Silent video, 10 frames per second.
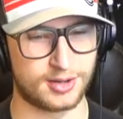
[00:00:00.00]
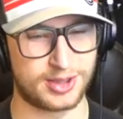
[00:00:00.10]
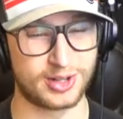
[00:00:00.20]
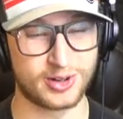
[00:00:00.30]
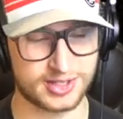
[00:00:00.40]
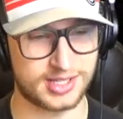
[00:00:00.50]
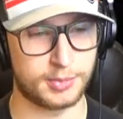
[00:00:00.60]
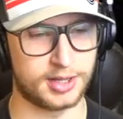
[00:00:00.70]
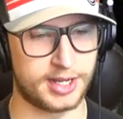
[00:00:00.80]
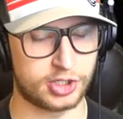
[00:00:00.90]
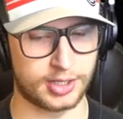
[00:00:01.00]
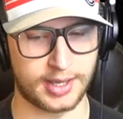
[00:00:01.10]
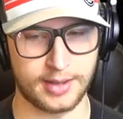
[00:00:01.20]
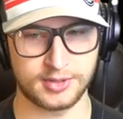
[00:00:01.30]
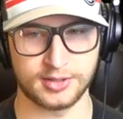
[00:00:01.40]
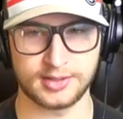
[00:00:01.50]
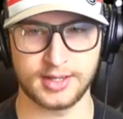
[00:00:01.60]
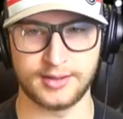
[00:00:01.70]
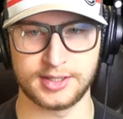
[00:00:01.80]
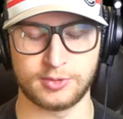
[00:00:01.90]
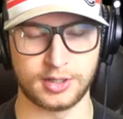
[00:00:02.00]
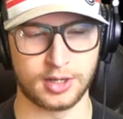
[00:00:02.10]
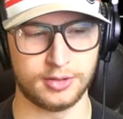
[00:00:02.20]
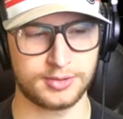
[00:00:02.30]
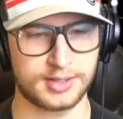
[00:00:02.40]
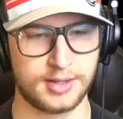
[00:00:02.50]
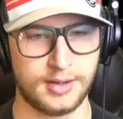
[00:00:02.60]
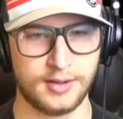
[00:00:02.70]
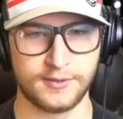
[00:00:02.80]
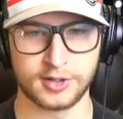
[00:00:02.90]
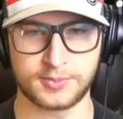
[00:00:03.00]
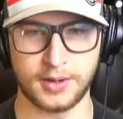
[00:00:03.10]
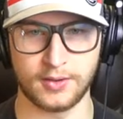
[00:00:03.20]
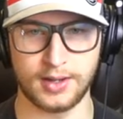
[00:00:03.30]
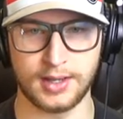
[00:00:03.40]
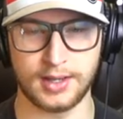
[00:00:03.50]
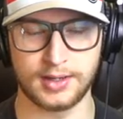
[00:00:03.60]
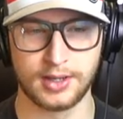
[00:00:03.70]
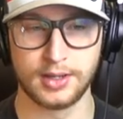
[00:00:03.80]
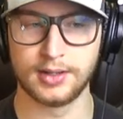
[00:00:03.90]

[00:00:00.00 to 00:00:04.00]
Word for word: our third simulation game, so let's see how this one goes. First period.